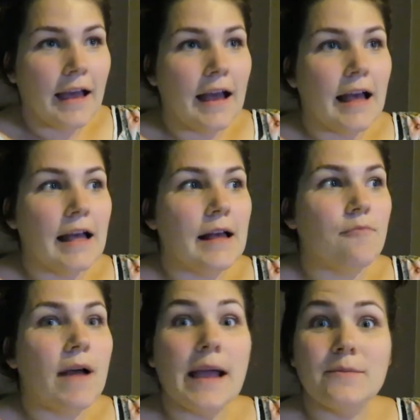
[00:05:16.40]

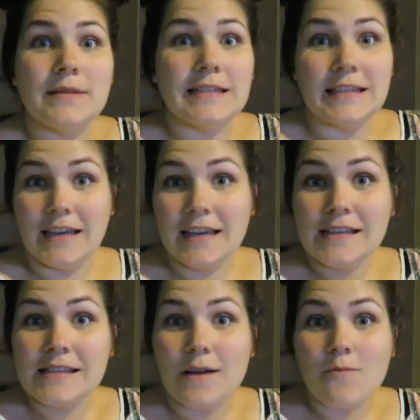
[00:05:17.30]
I'm
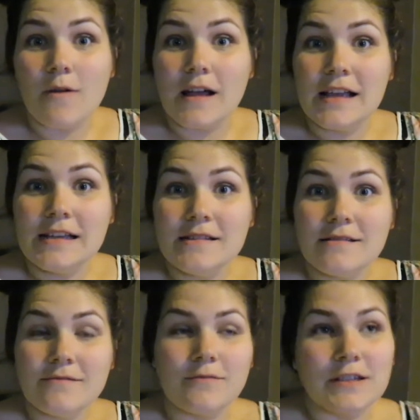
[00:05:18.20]
seeing
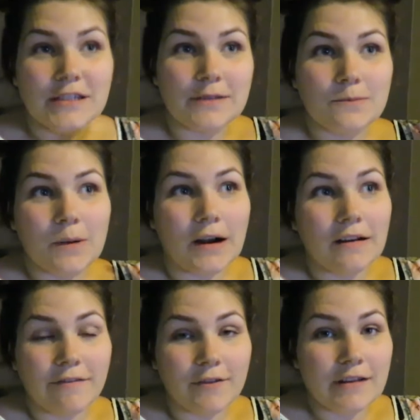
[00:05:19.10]
someone, which is part
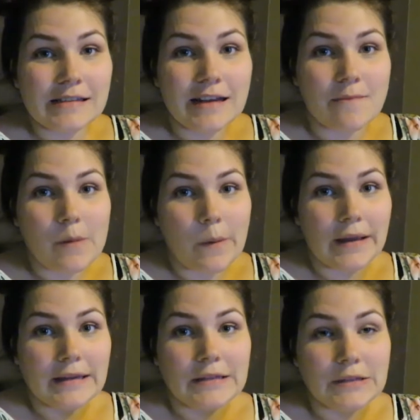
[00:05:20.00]
of the reason I'm
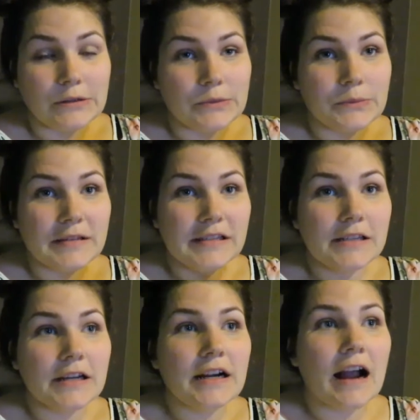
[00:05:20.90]
going to
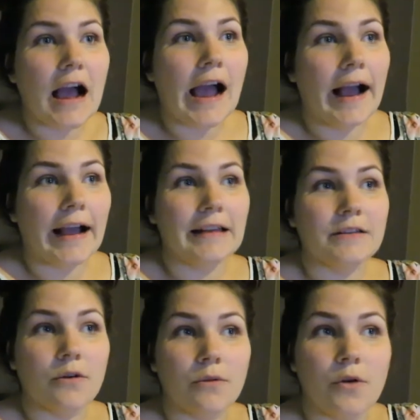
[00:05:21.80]
Windsor. I
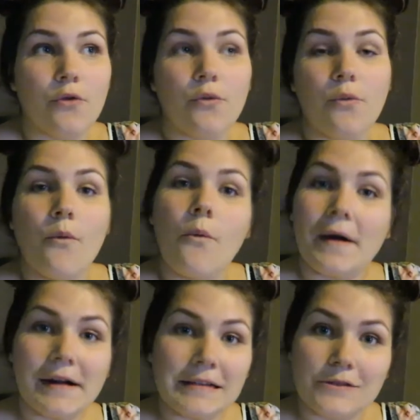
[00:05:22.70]
don't know
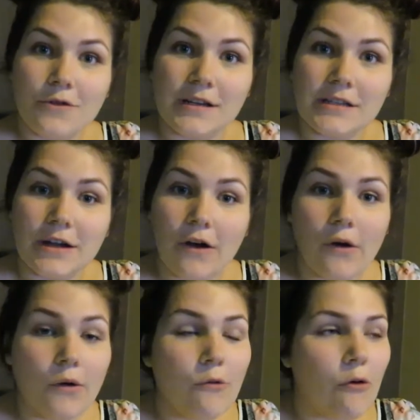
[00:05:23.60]
where it's going to
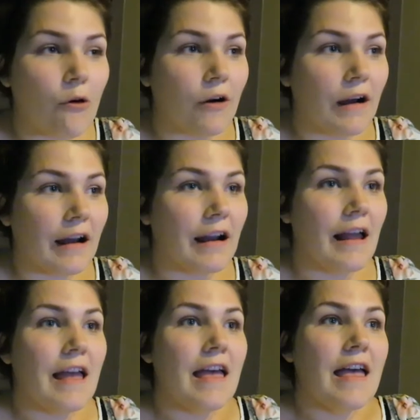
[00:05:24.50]
go or
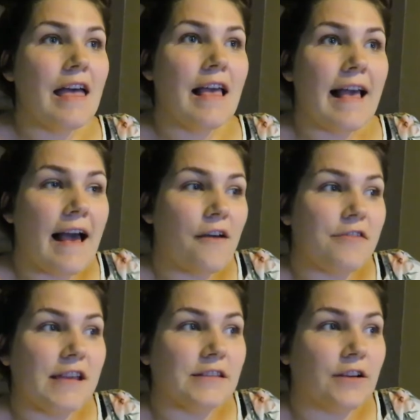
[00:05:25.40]
how
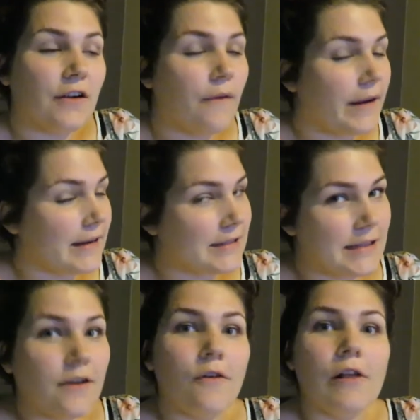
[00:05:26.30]
things are going
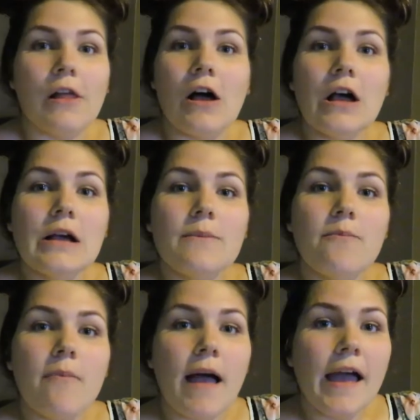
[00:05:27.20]
to go along,
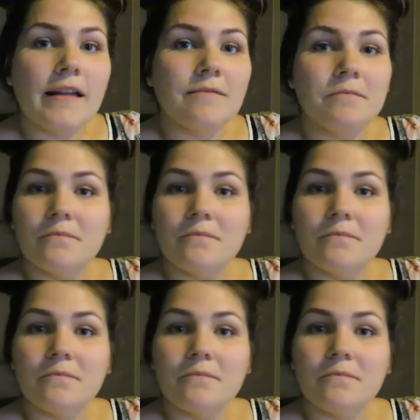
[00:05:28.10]
but